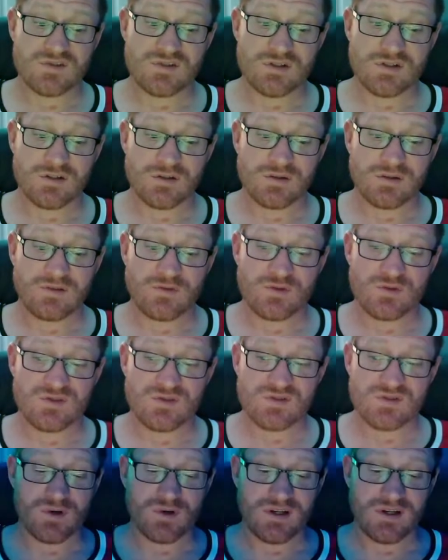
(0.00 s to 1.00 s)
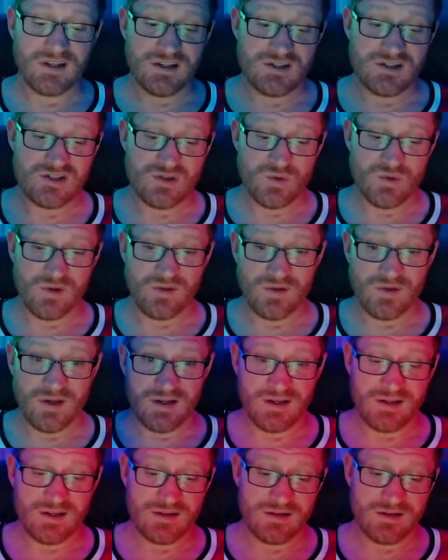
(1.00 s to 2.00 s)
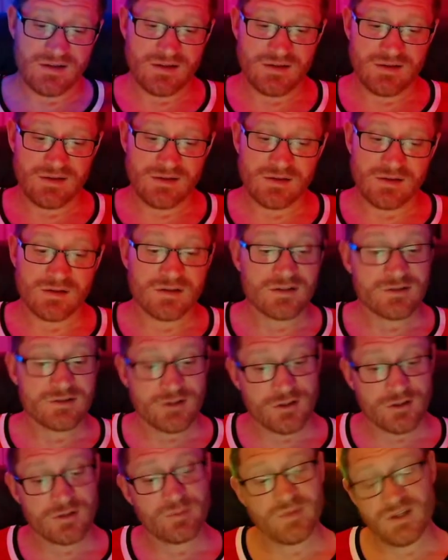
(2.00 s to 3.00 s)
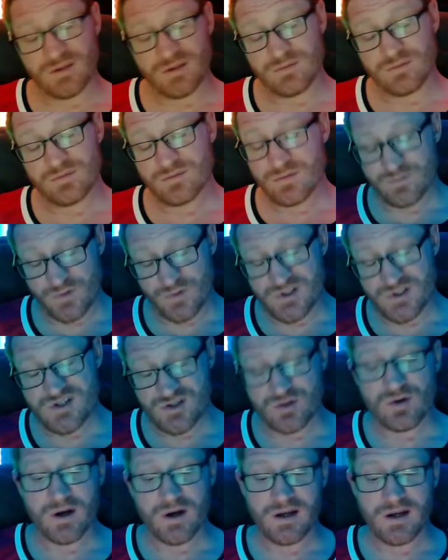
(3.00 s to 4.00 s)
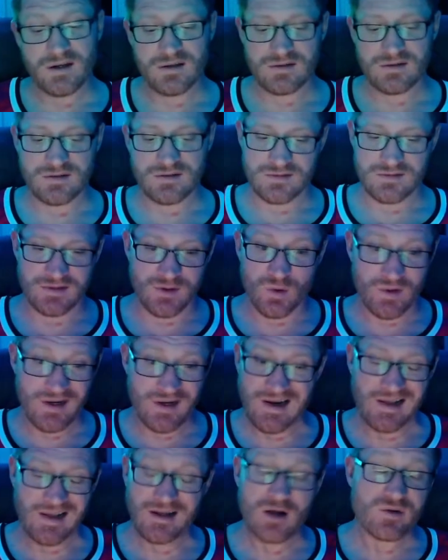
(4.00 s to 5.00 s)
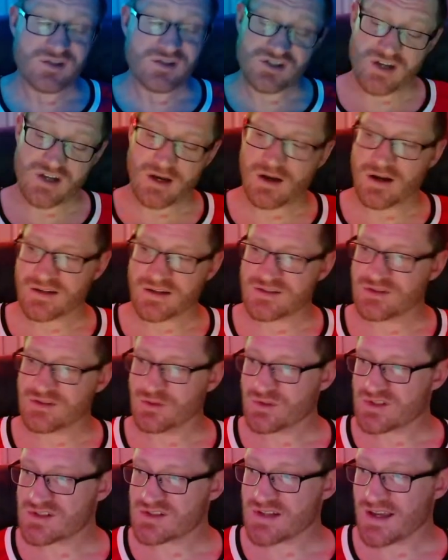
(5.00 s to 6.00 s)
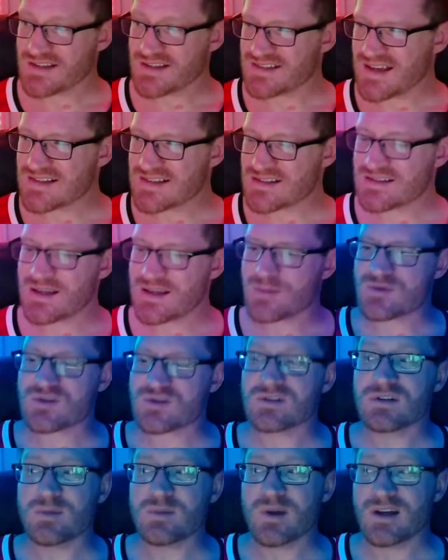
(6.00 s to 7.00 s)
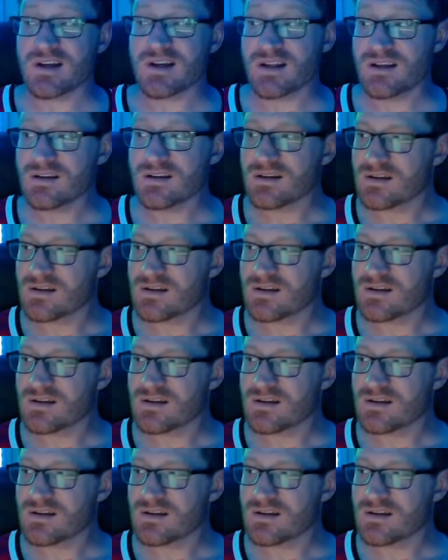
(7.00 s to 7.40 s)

So if there's ever an issue with it, it'll alert me, which is great. And I can always check on it too, which is nice. It has the temperature and the humidity.